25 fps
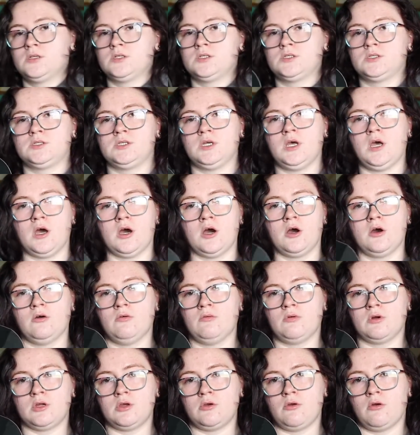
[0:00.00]
So
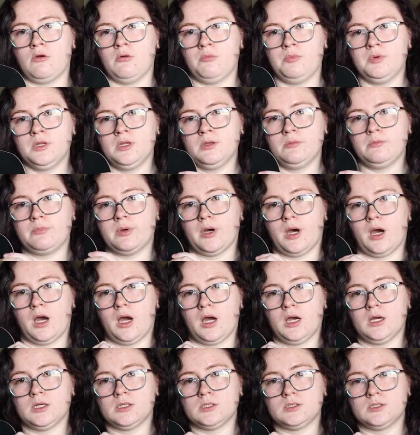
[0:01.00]
when you open the
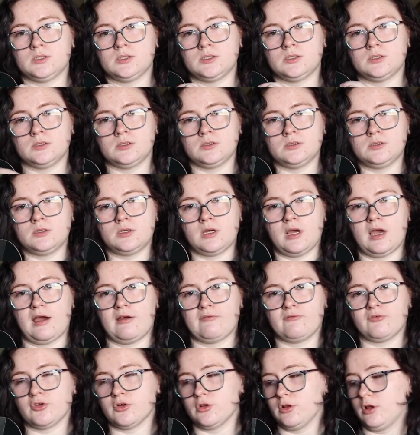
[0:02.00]
box, you
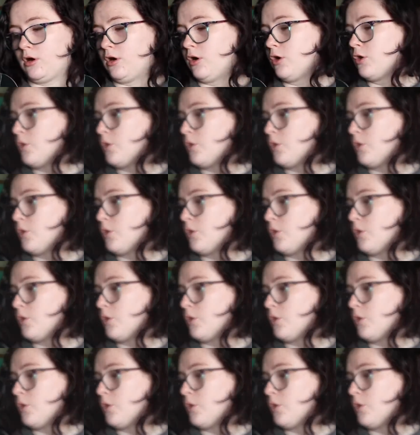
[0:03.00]
have your little